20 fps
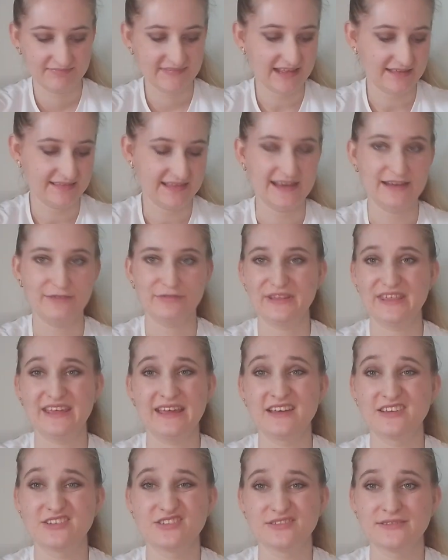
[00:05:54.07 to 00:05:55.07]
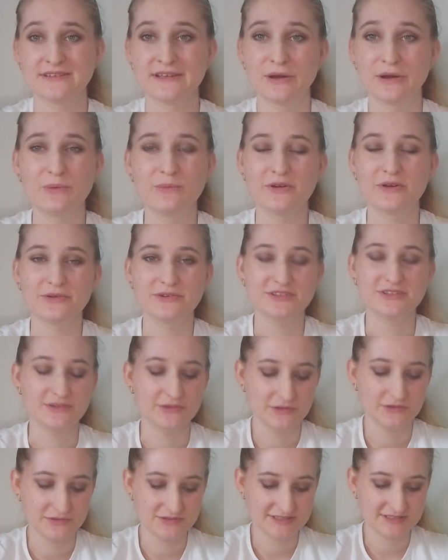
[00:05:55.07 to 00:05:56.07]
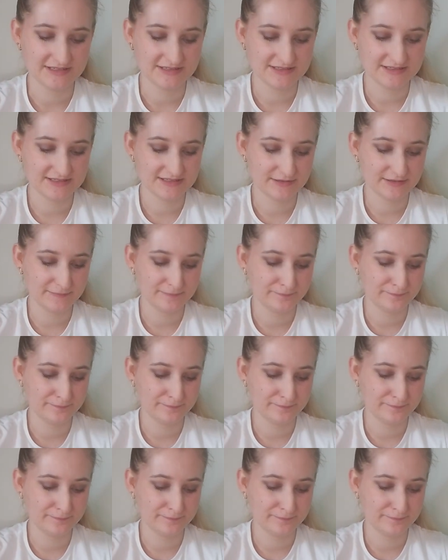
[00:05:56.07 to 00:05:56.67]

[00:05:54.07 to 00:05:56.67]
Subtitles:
And then everything else only got 1 or 2 uses.